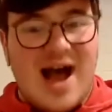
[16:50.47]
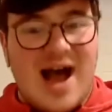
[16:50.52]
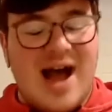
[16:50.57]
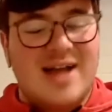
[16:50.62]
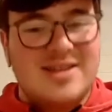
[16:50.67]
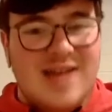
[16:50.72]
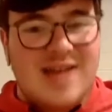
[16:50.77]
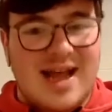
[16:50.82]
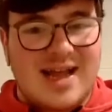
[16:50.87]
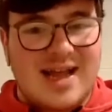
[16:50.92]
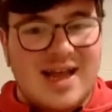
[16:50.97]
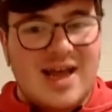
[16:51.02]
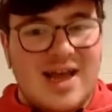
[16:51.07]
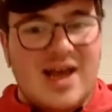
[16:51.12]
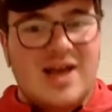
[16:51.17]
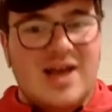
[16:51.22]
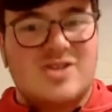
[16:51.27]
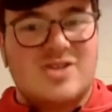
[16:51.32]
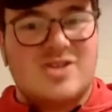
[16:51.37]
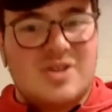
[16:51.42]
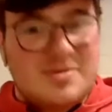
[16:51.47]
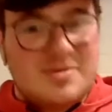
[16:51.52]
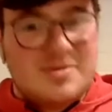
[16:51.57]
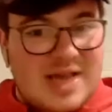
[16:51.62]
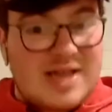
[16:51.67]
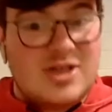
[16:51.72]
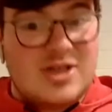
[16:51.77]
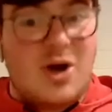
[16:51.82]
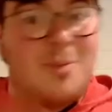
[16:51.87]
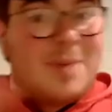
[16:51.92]
And like sometimes
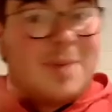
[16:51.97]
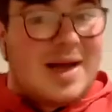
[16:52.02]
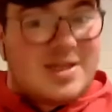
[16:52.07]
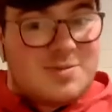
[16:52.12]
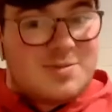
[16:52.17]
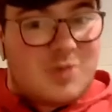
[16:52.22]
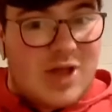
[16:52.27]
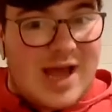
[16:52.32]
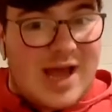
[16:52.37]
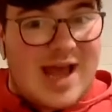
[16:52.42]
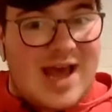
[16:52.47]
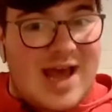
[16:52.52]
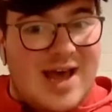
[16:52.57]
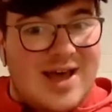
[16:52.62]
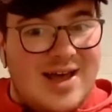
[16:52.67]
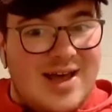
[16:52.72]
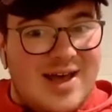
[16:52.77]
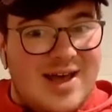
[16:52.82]
your best player,